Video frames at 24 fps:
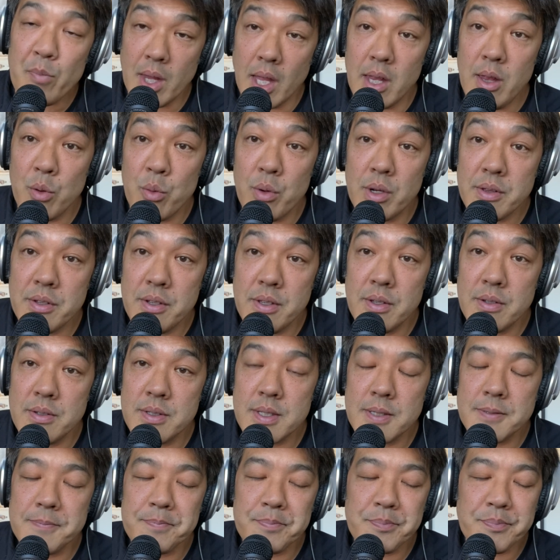and you want to use
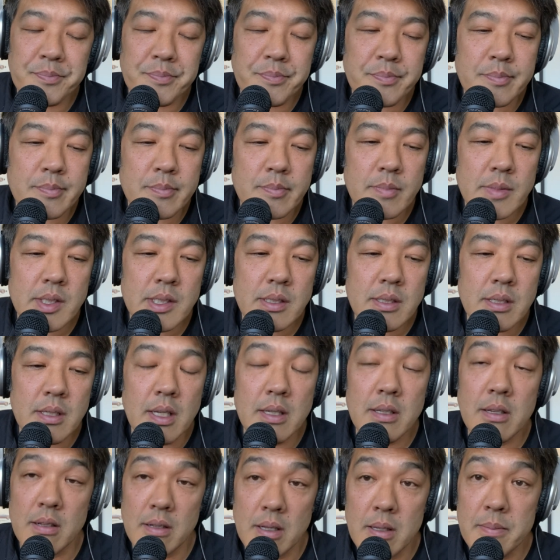it,
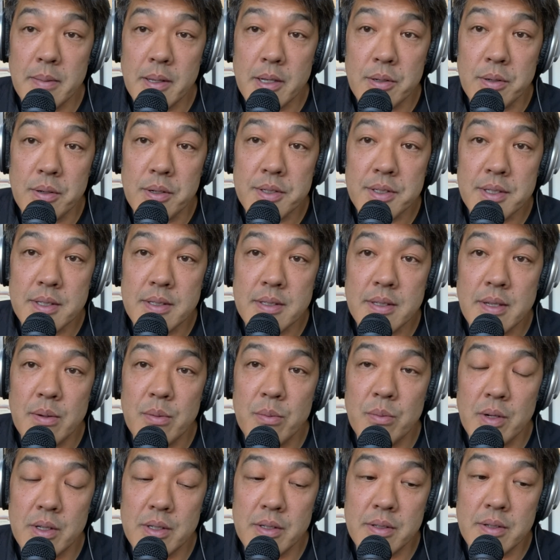and you're a little bit cautious,
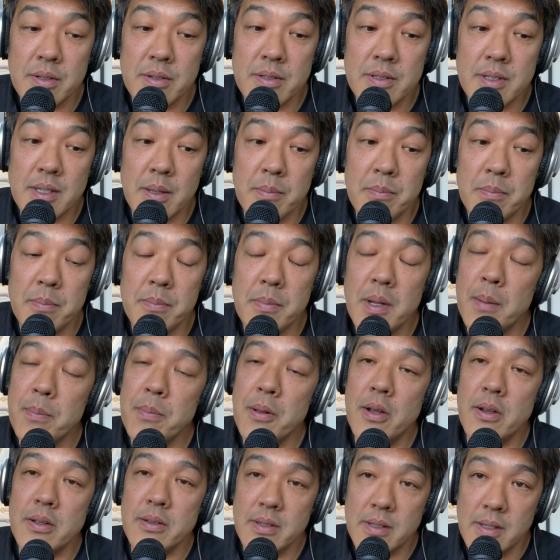what you do is you can
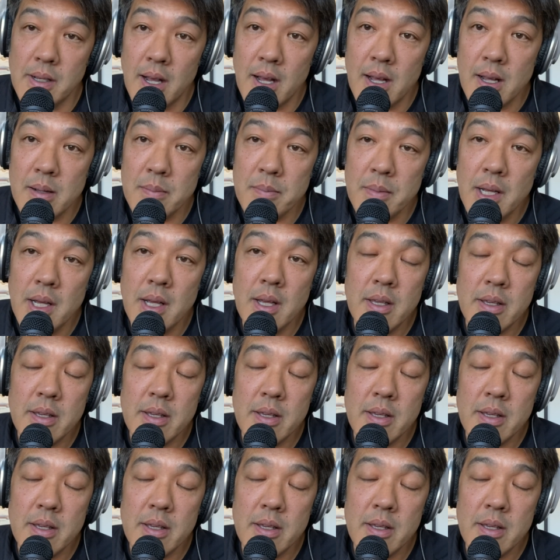apply it in your arm.